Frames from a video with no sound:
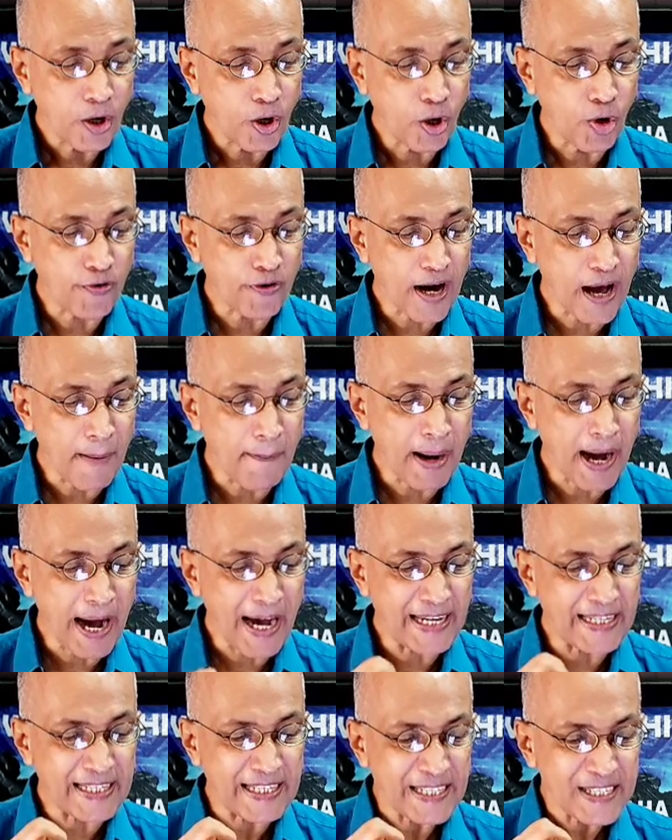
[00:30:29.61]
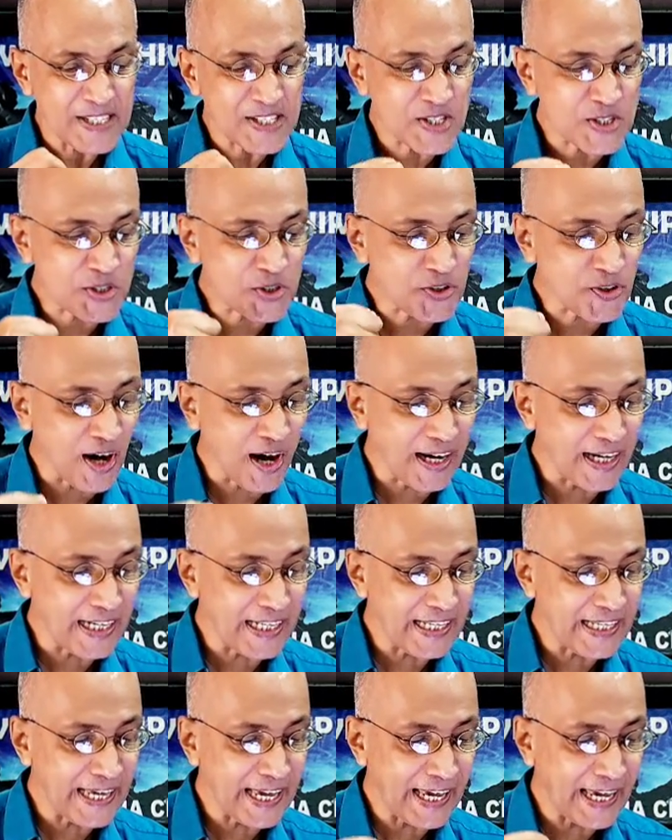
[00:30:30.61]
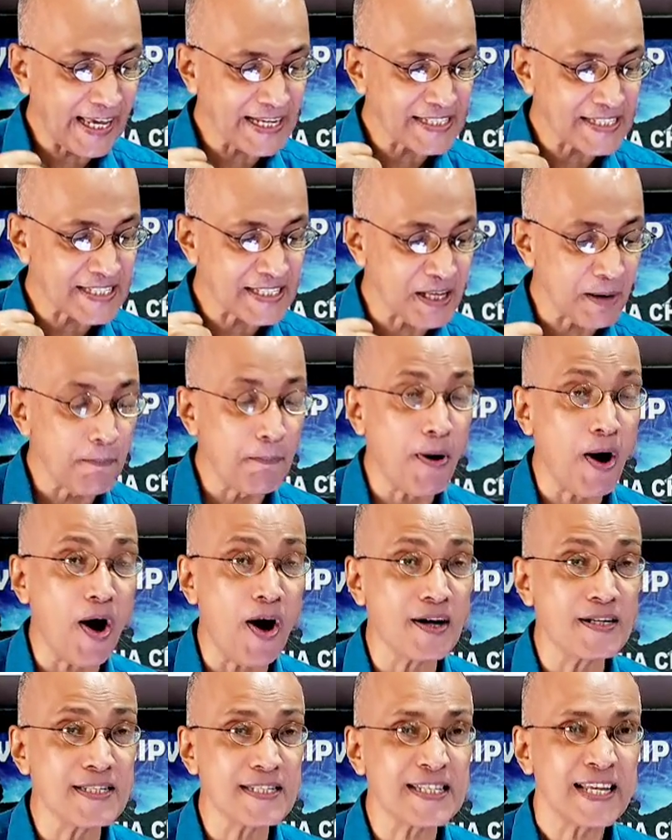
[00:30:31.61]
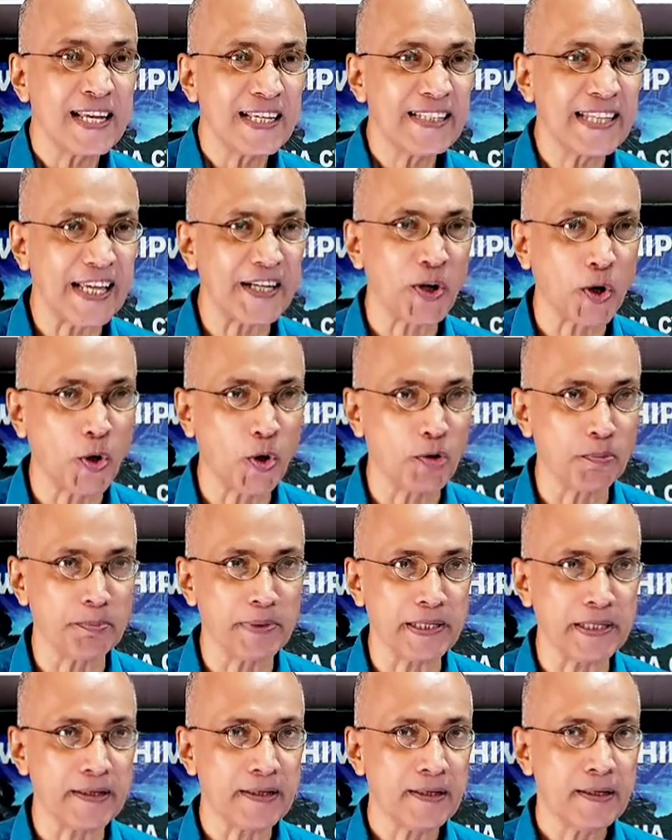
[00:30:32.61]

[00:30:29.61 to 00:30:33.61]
or am I struggling against the bonds that hold me?